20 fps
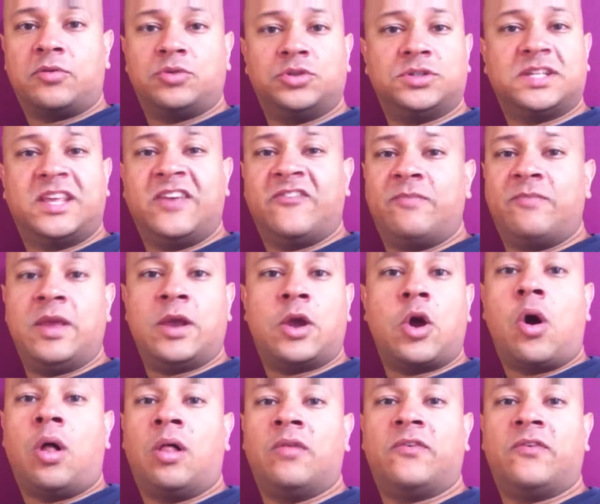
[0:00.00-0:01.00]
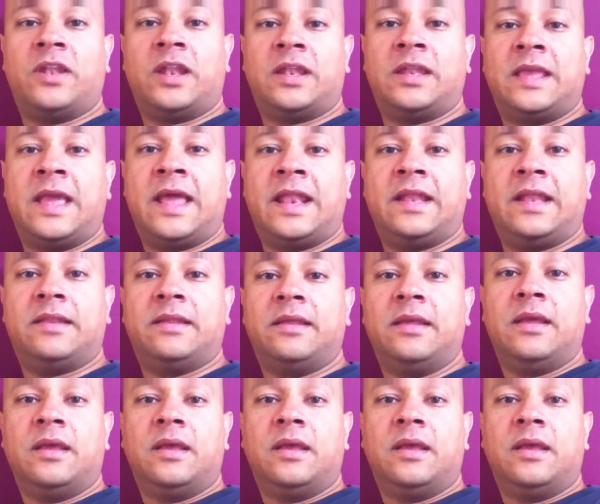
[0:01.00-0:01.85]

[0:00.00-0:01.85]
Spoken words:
or just give me a call if you didn't get it